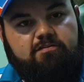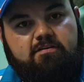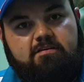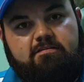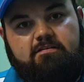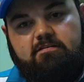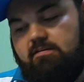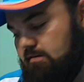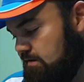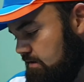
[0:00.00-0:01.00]
after the
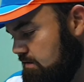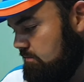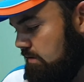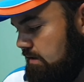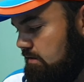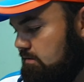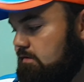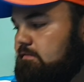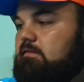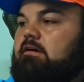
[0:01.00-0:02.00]
season, what I do
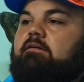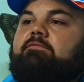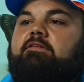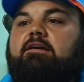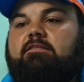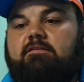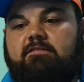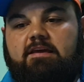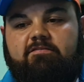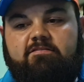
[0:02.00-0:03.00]
is I take this
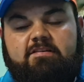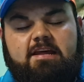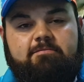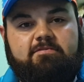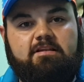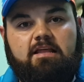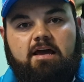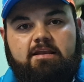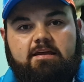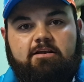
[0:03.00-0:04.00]
Kevin Rename's
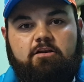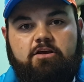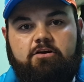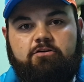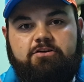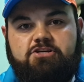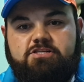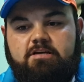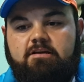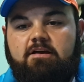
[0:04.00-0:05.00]
line and lure
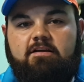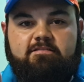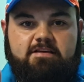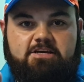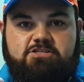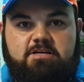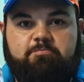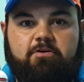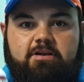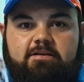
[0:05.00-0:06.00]
conditioner. It's actually a
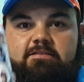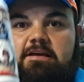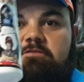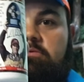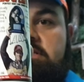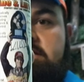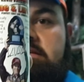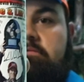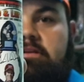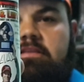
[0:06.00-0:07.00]
product that was
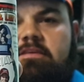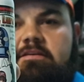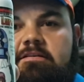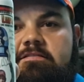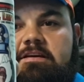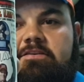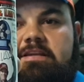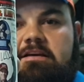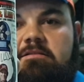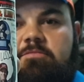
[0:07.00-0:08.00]
in one of the secret
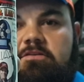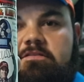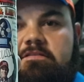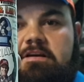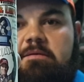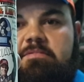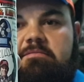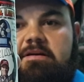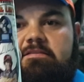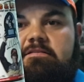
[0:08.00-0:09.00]
tackle boxes a couple
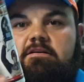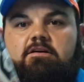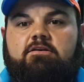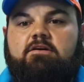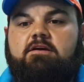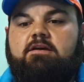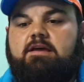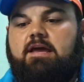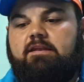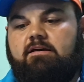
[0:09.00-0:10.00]
of months ago,
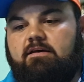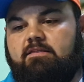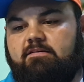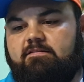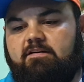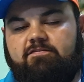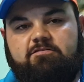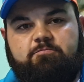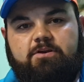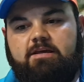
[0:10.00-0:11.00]
and this stuff is
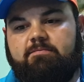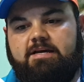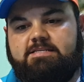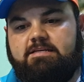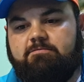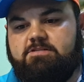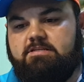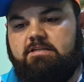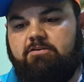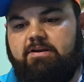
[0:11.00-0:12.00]
pretty amazing. I'm just
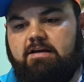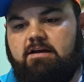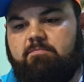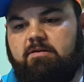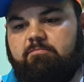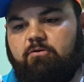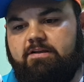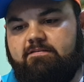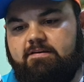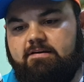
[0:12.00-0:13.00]
going to read a couple of
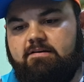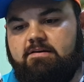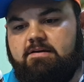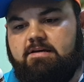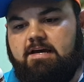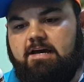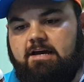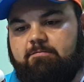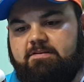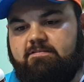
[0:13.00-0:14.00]
points here.
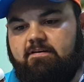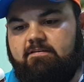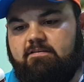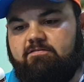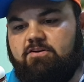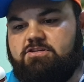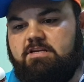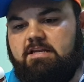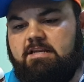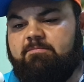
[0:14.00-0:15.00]
It says it
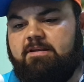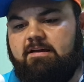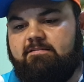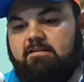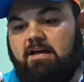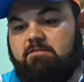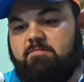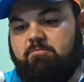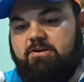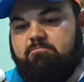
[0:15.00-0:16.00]
virtually eliminates line
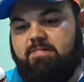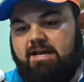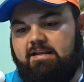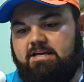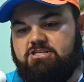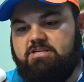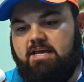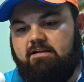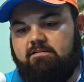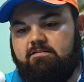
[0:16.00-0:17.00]
memory, backlash,
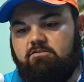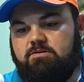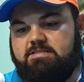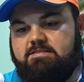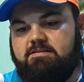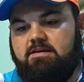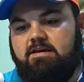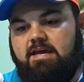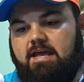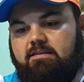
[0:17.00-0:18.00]
tangles and twists,
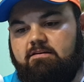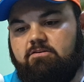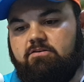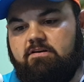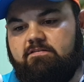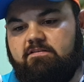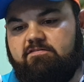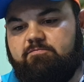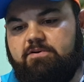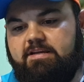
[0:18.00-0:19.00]

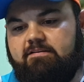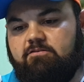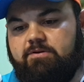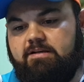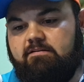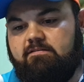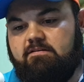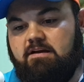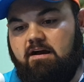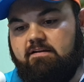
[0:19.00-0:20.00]
anti-corrosive, protects reels,
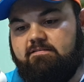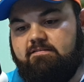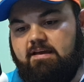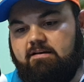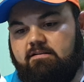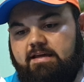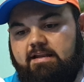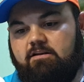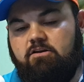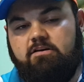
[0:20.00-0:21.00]
guides, tackle
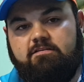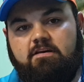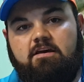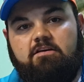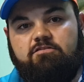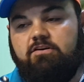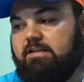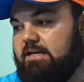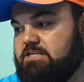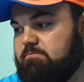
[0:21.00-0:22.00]
and lures, so you can
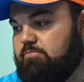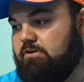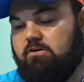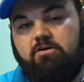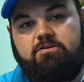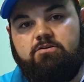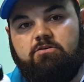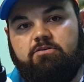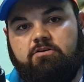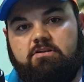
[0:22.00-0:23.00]
actually put it on
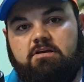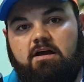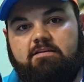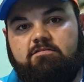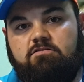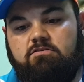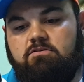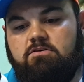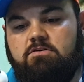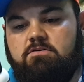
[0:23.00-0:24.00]
your rod guides
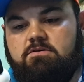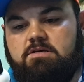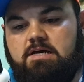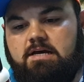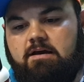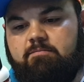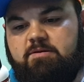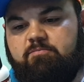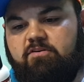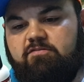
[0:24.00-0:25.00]
too.
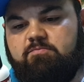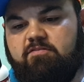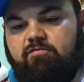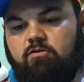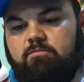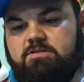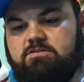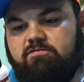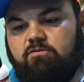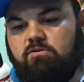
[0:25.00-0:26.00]
Improves performance
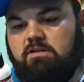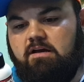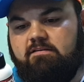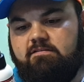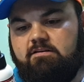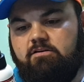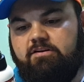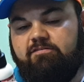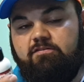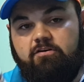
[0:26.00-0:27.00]
of all lines
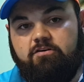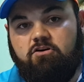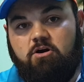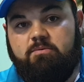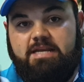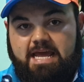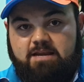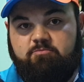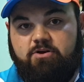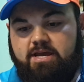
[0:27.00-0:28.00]
including fluorocarbon
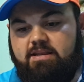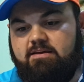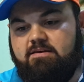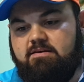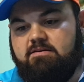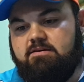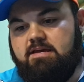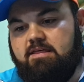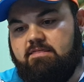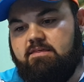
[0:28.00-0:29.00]
and braid.
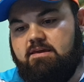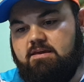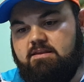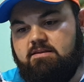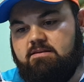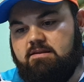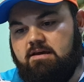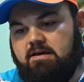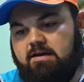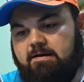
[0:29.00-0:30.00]
And then
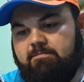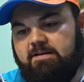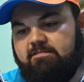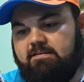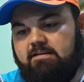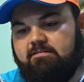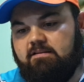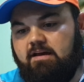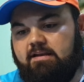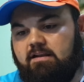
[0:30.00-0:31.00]
extends
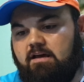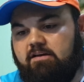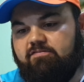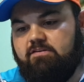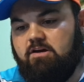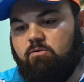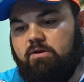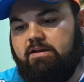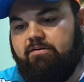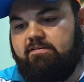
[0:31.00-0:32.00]
line life, no
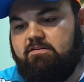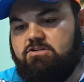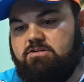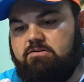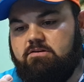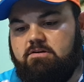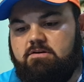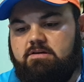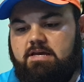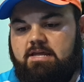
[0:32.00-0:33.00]
oily residue,
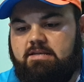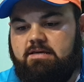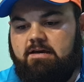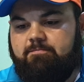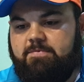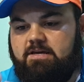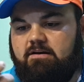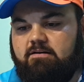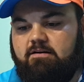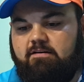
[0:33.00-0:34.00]
and
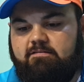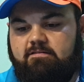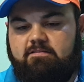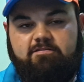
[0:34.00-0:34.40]
yeah guys, this